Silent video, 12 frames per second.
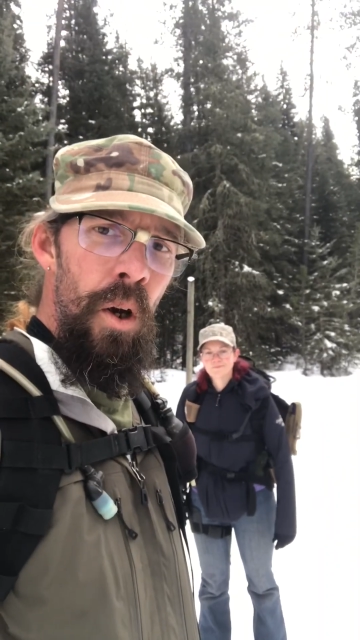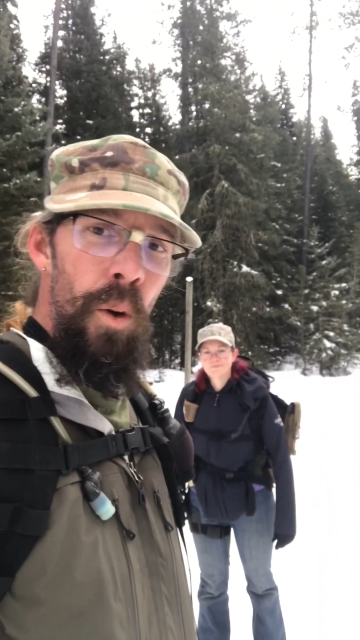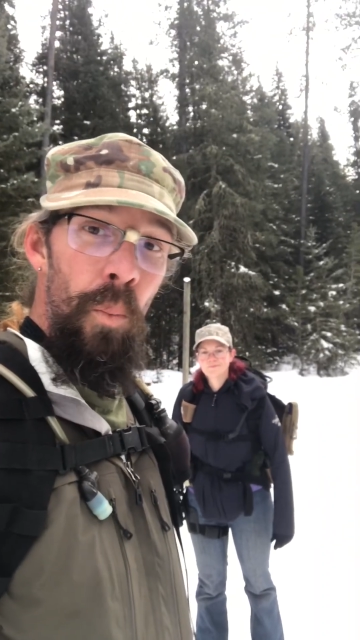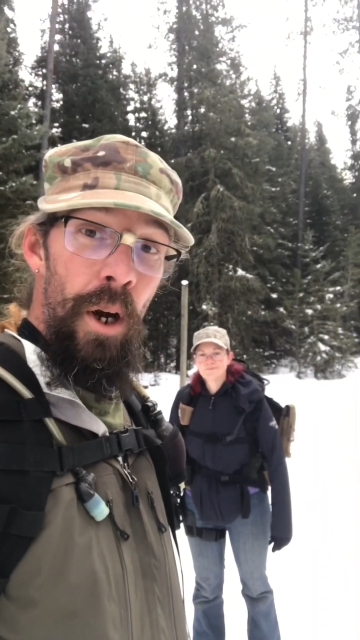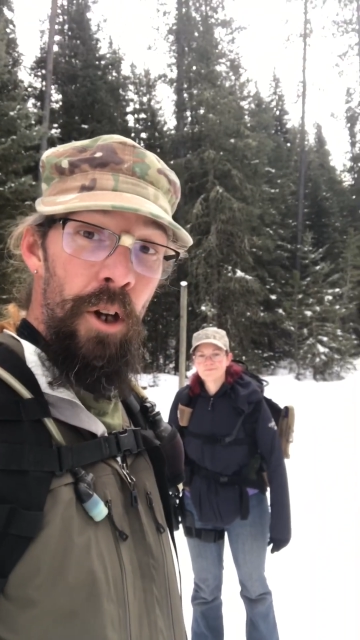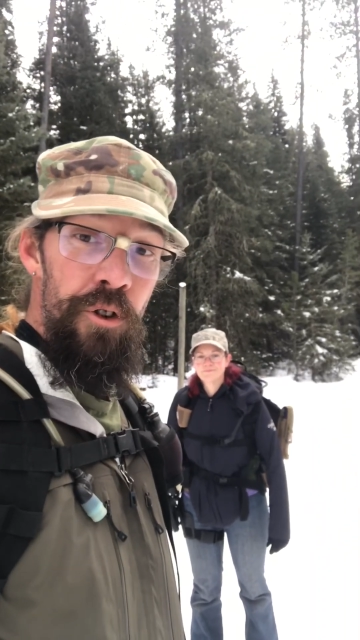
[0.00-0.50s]

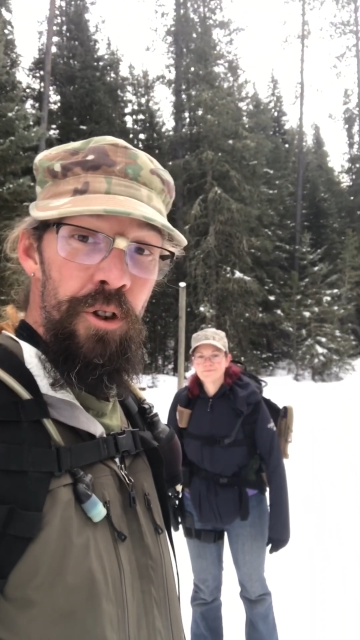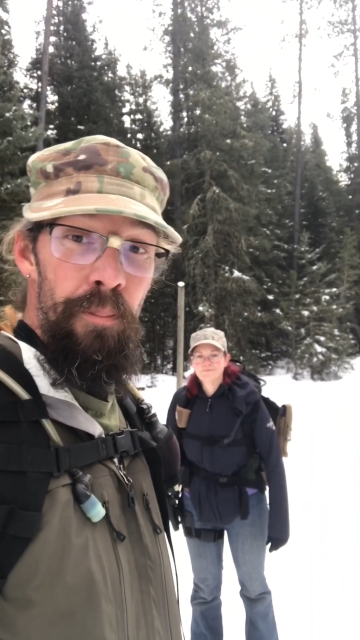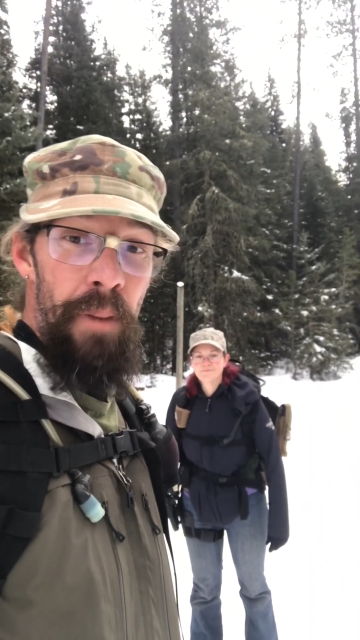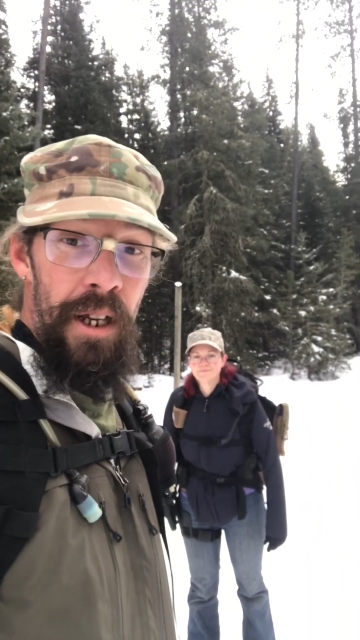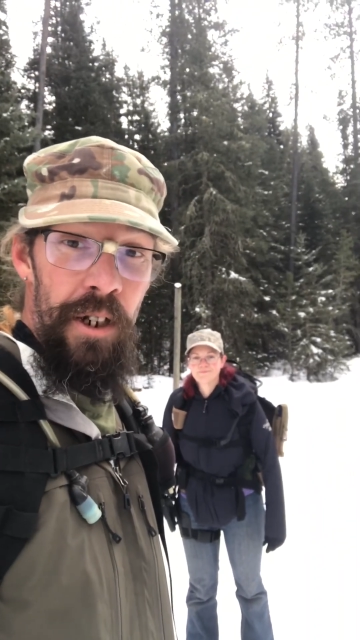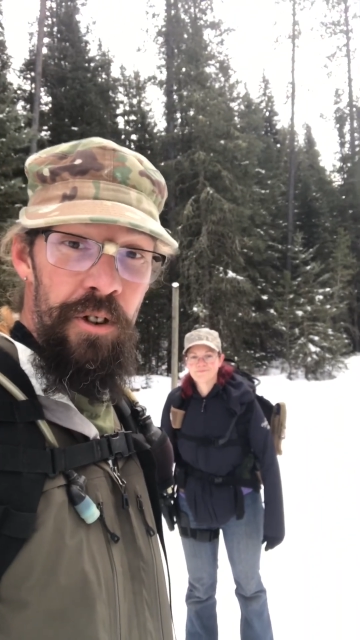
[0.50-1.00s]
Well, she
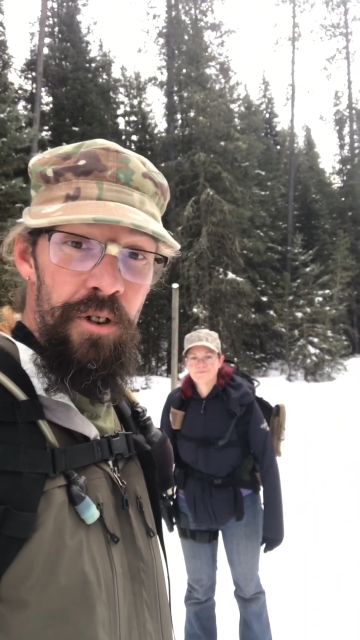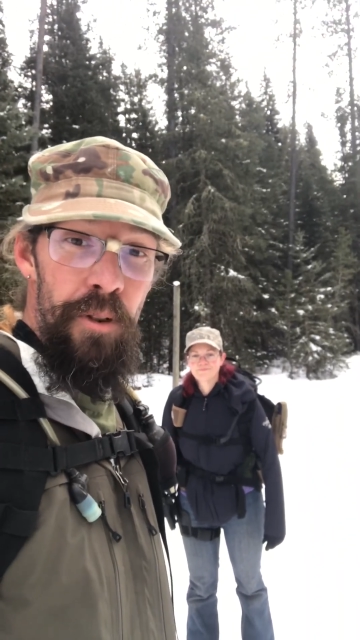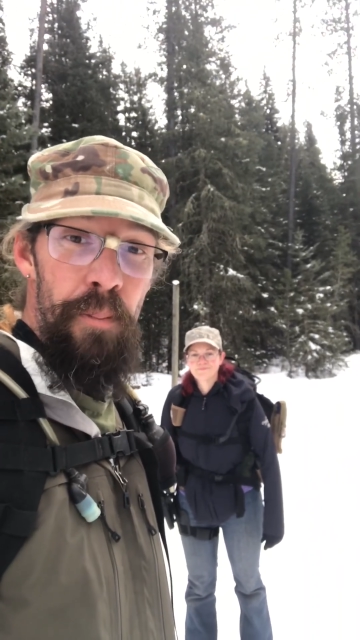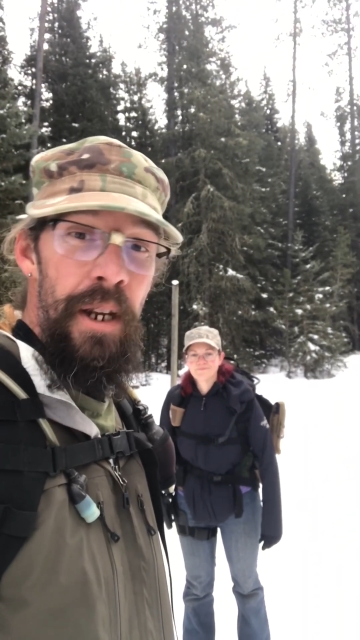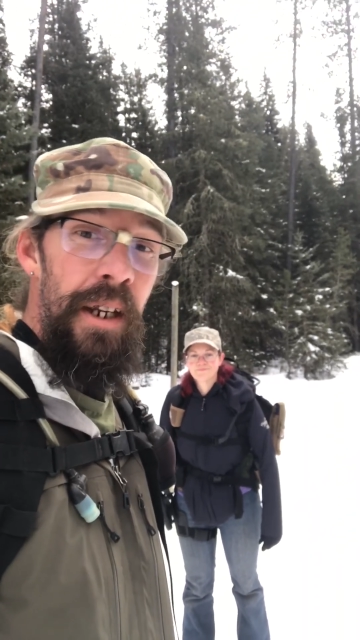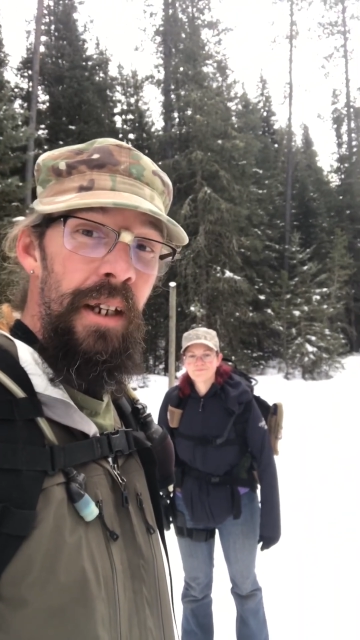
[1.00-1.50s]
managed to
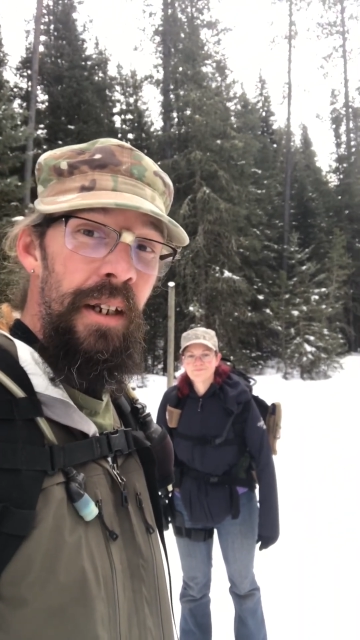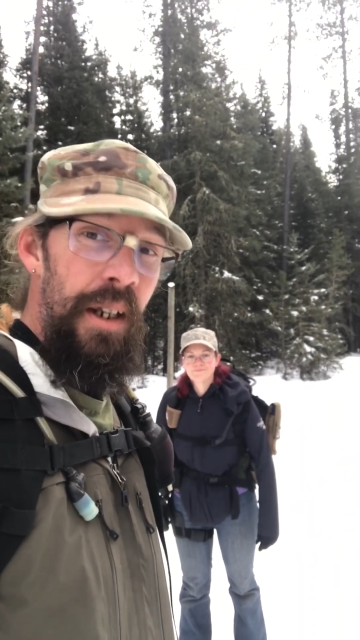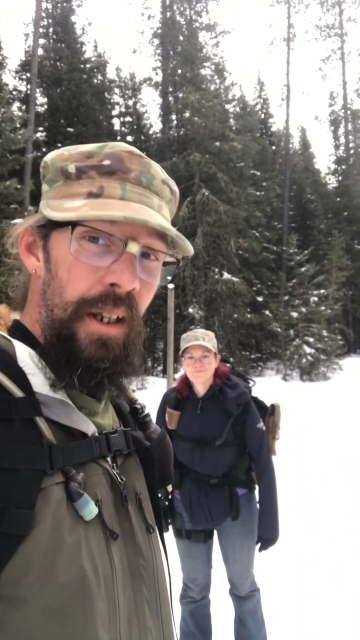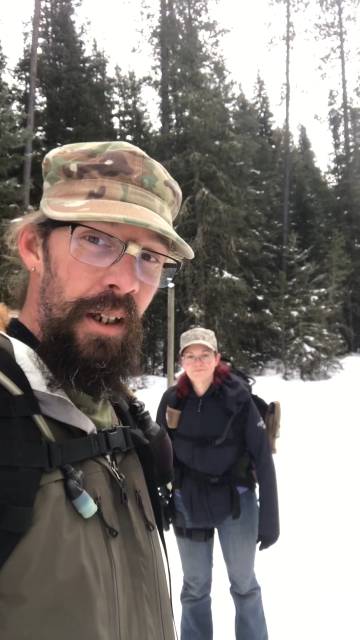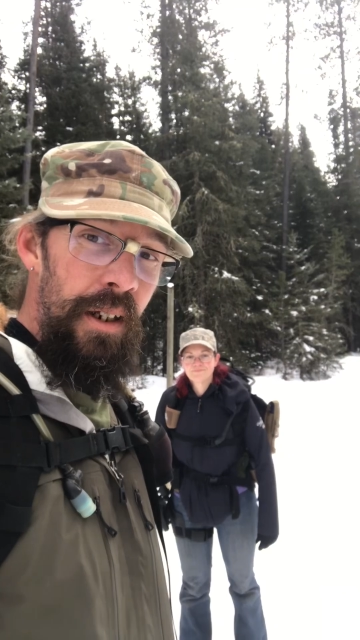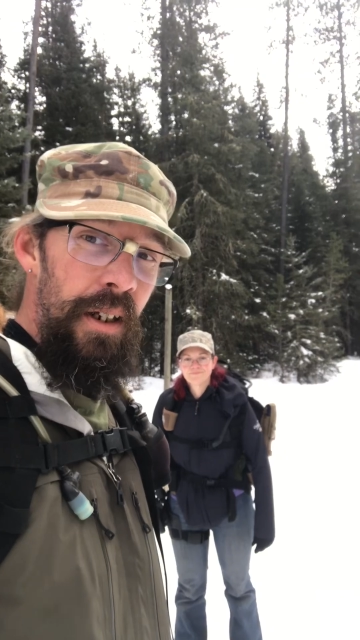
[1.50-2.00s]
make it
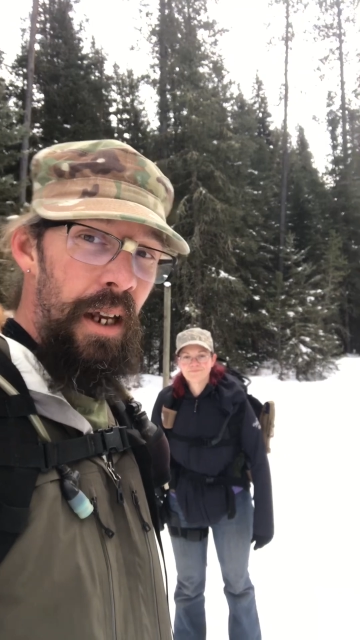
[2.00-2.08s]
in